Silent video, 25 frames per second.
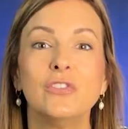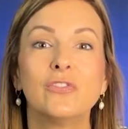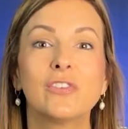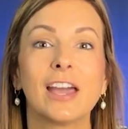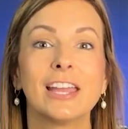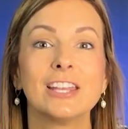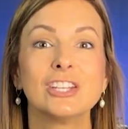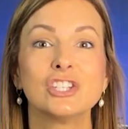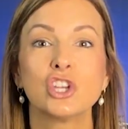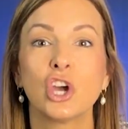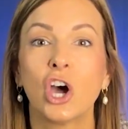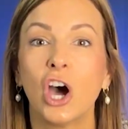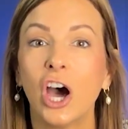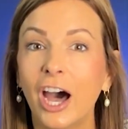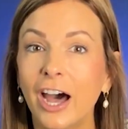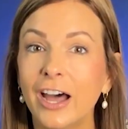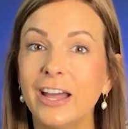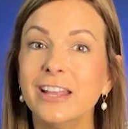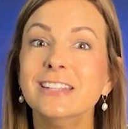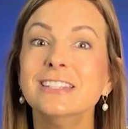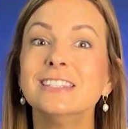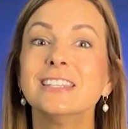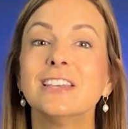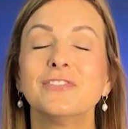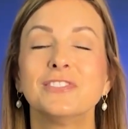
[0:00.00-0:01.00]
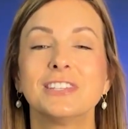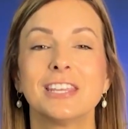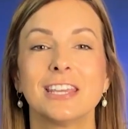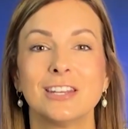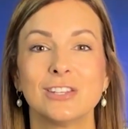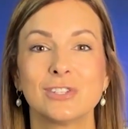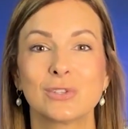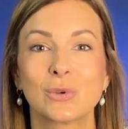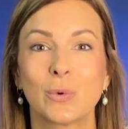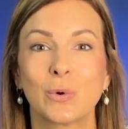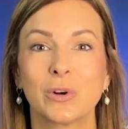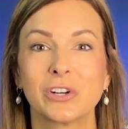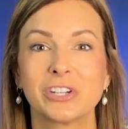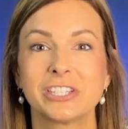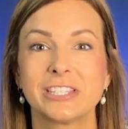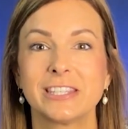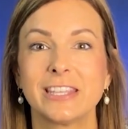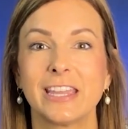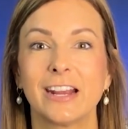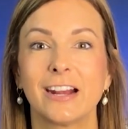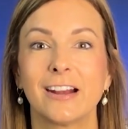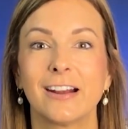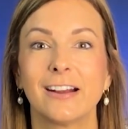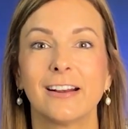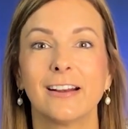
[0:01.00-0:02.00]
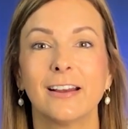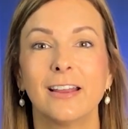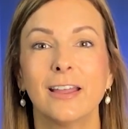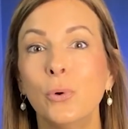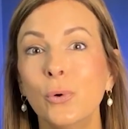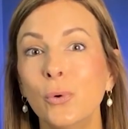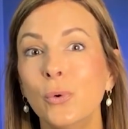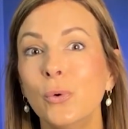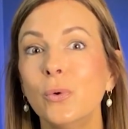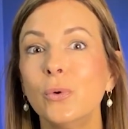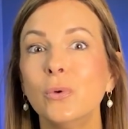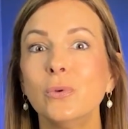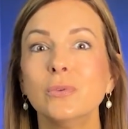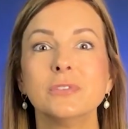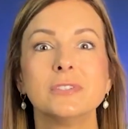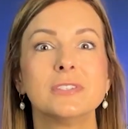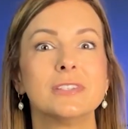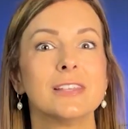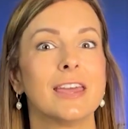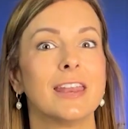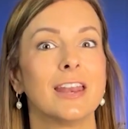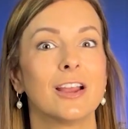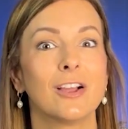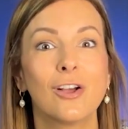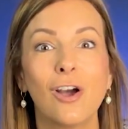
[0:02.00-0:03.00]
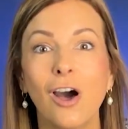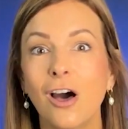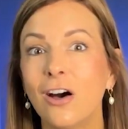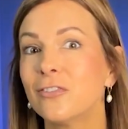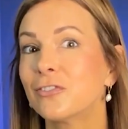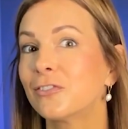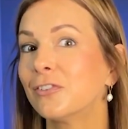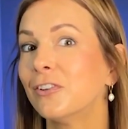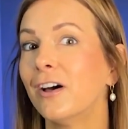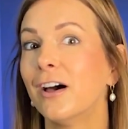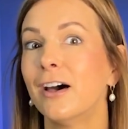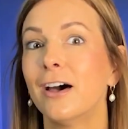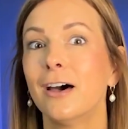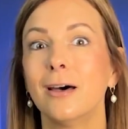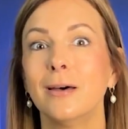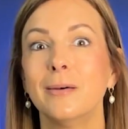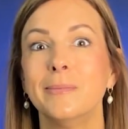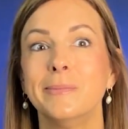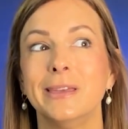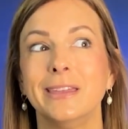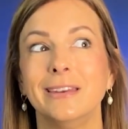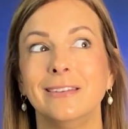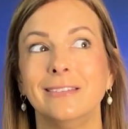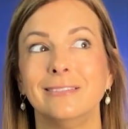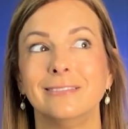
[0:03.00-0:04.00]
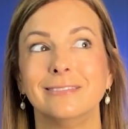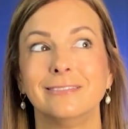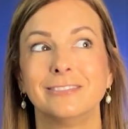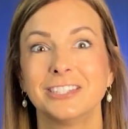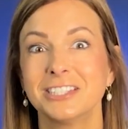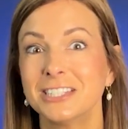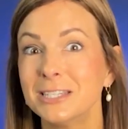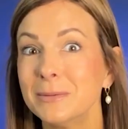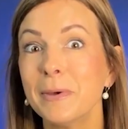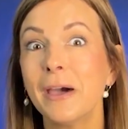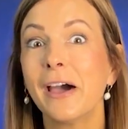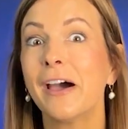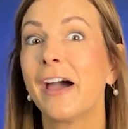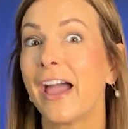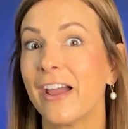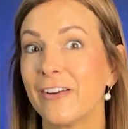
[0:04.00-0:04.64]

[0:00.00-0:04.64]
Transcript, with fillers: You've got tons of tennis courts there, pools and a golf club, and just about